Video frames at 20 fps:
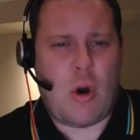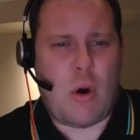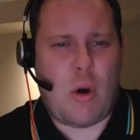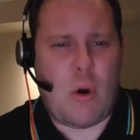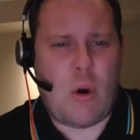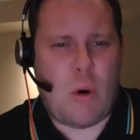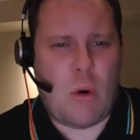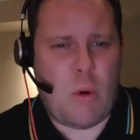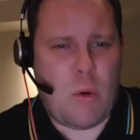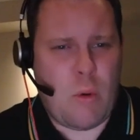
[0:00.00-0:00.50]

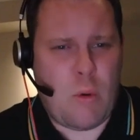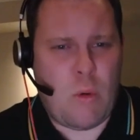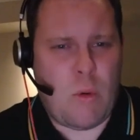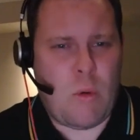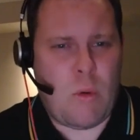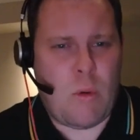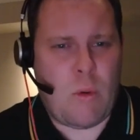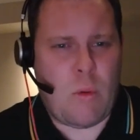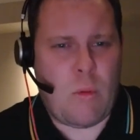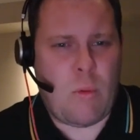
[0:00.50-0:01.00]

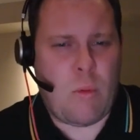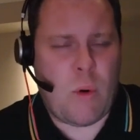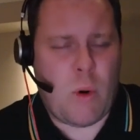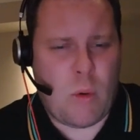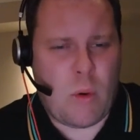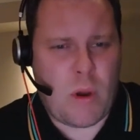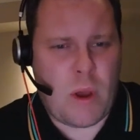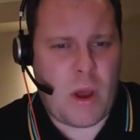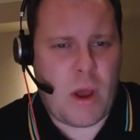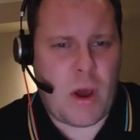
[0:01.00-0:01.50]
all
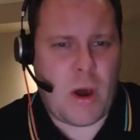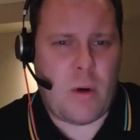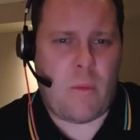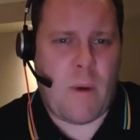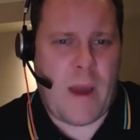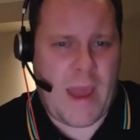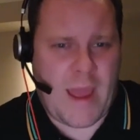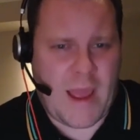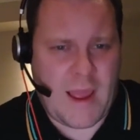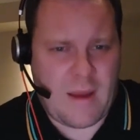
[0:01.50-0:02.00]
walk
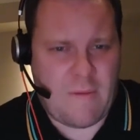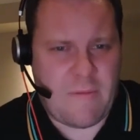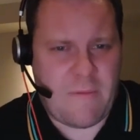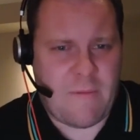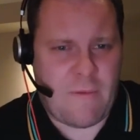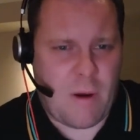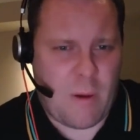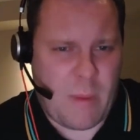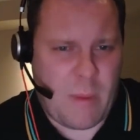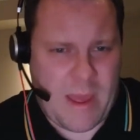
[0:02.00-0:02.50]
away
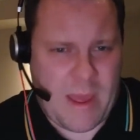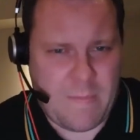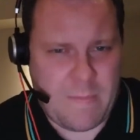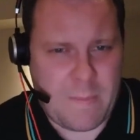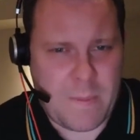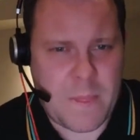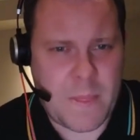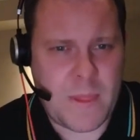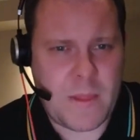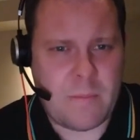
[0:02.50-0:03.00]
from it,
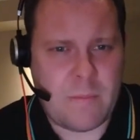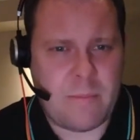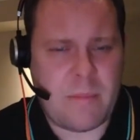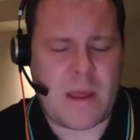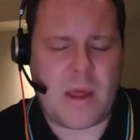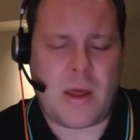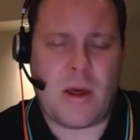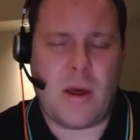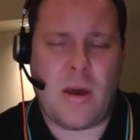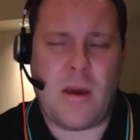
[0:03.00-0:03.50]

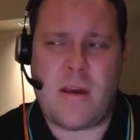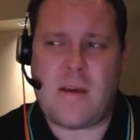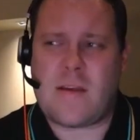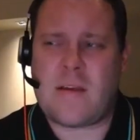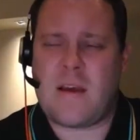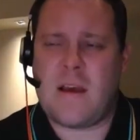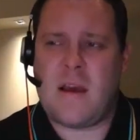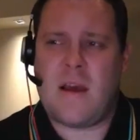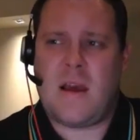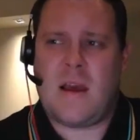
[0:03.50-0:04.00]
because
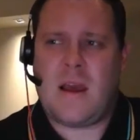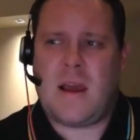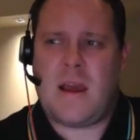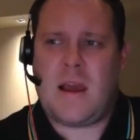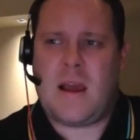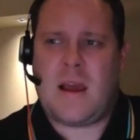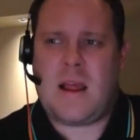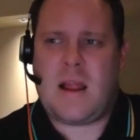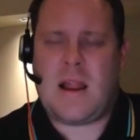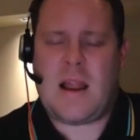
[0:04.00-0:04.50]

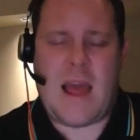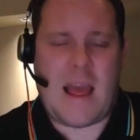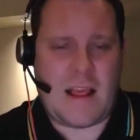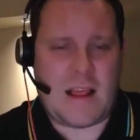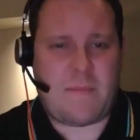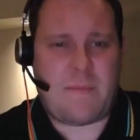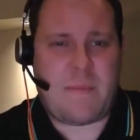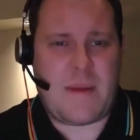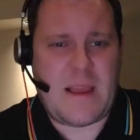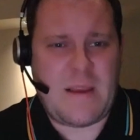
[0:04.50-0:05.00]

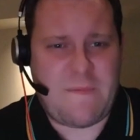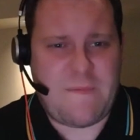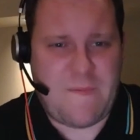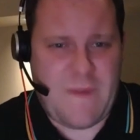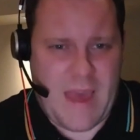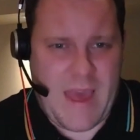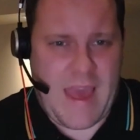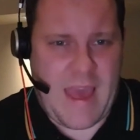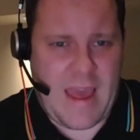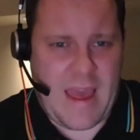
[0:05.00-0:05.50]
let's be
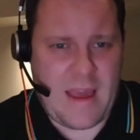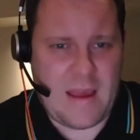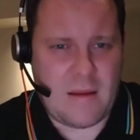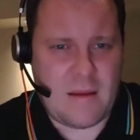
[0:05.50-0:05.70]
fair,